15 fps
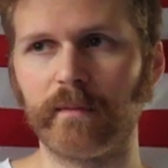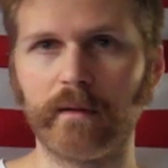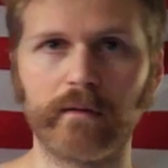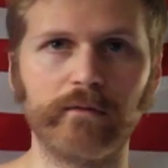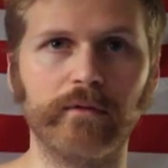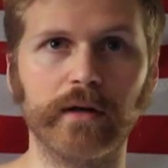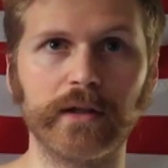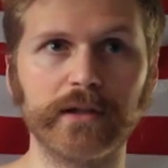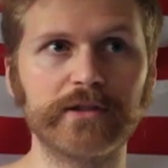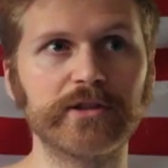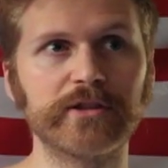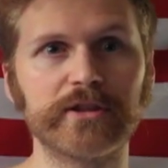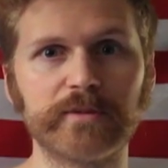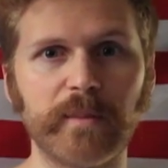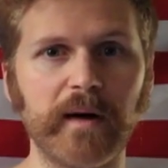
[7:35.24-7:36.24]

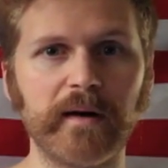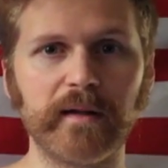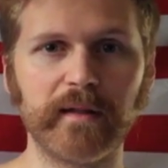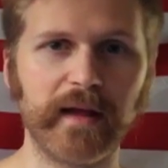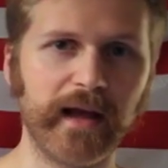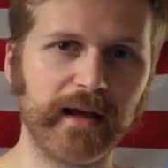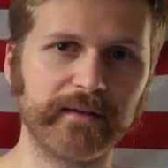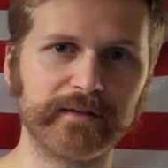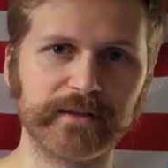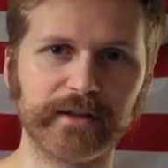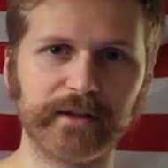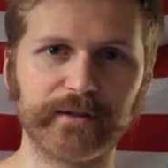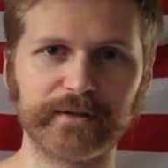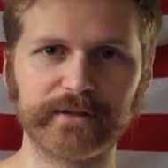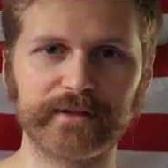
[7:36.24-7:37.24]
religion's part of that.
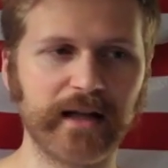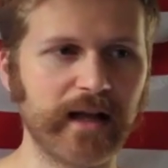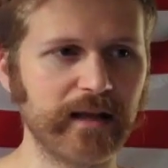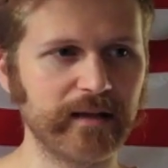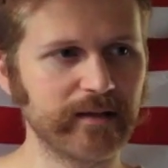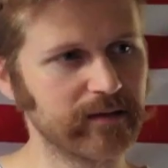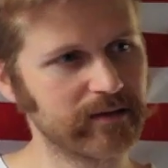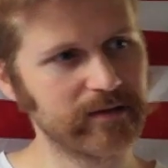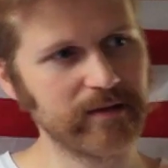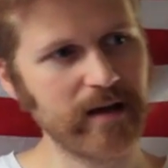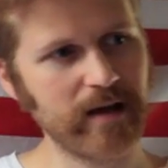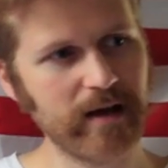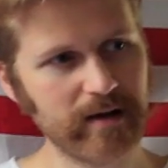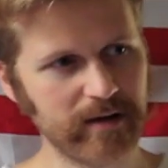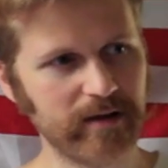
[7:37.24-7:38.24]
It's
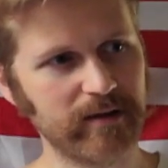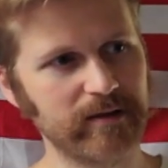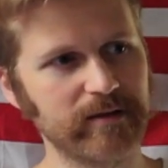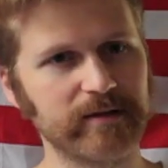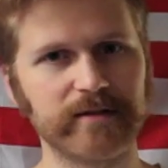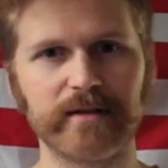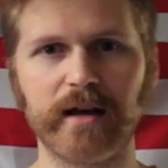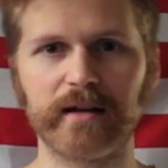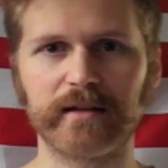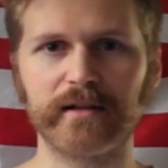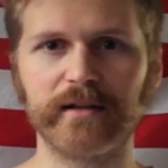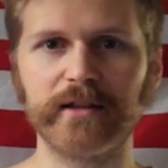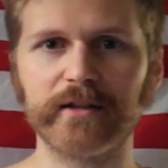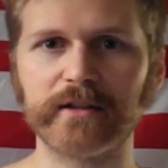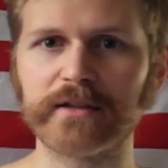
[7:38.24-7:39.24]
not a
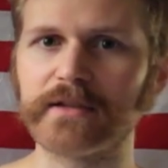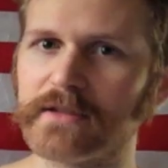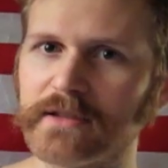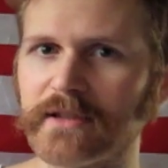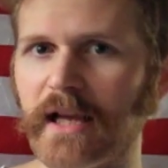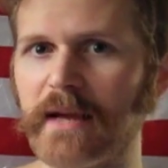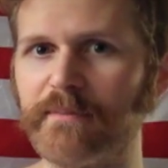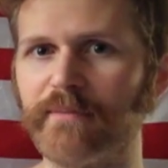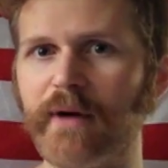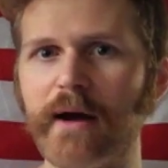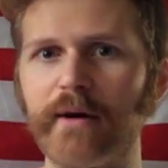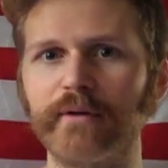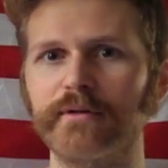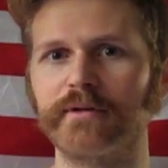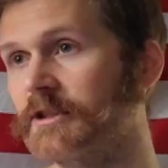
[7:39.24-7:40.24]
clear escape
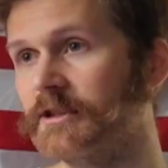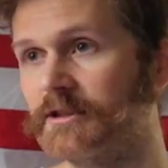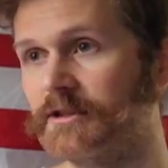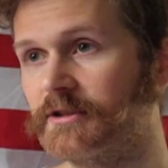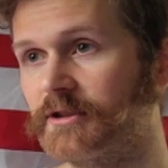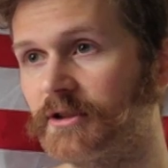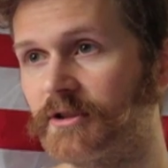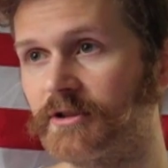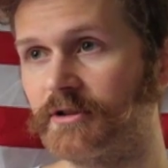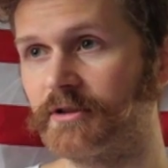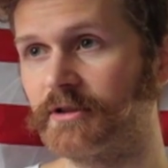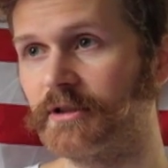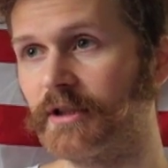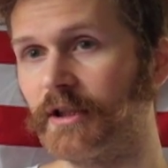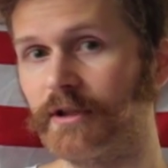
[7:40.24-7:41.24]
route. It's just
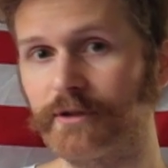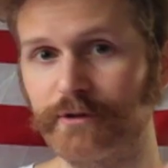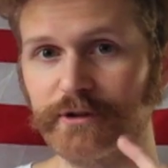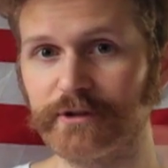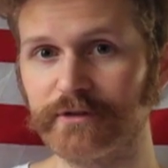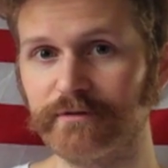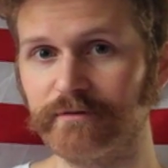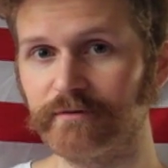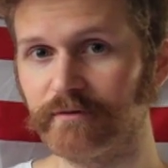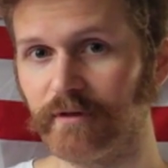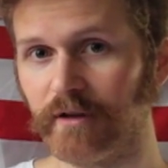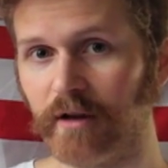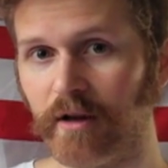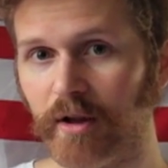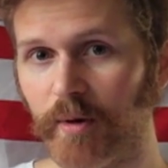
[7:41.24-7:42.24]
illusion
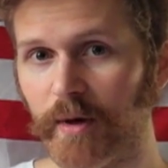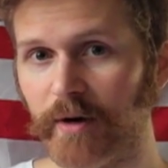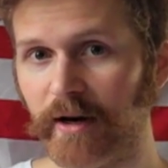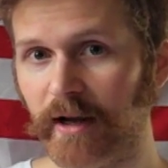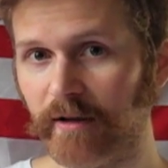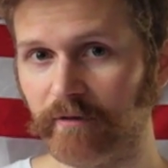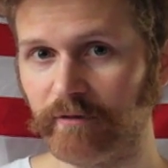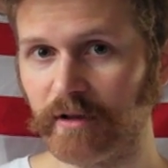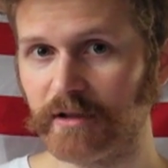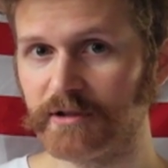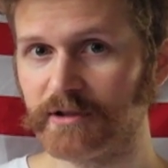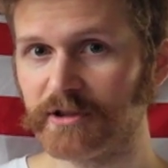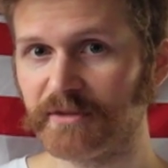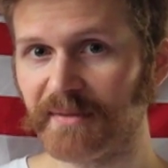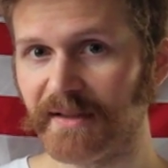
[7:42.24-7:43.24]
all the way around.
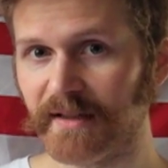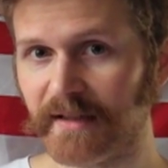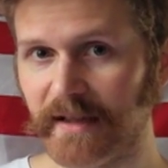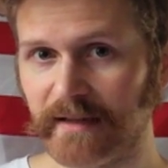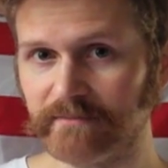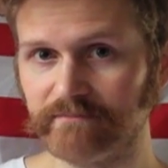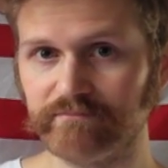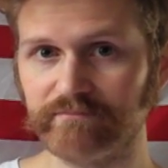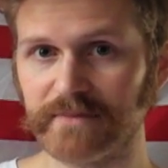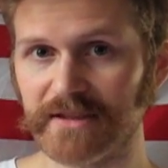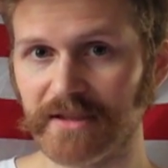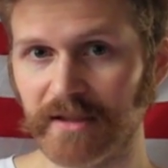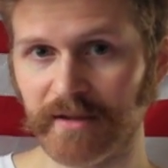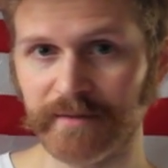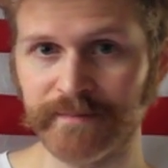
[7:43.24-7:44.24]
Religion's part of that.
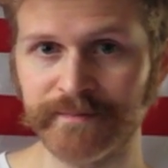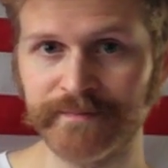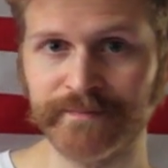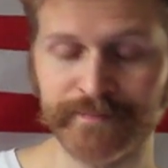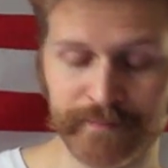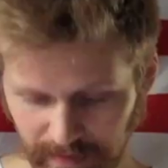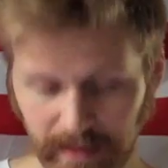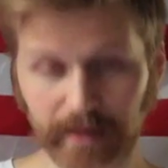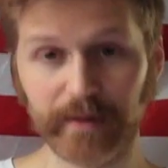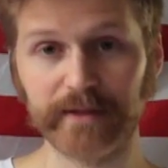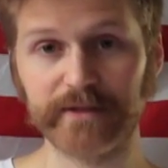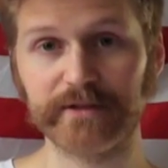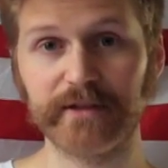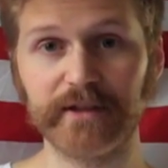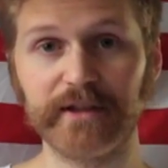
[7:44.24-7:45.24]
So, anyway,
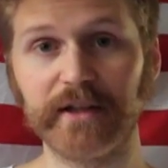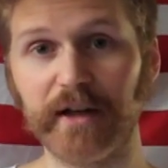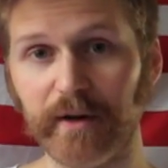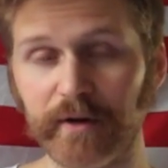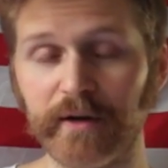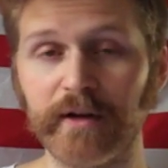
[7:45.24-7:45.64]
so there you go.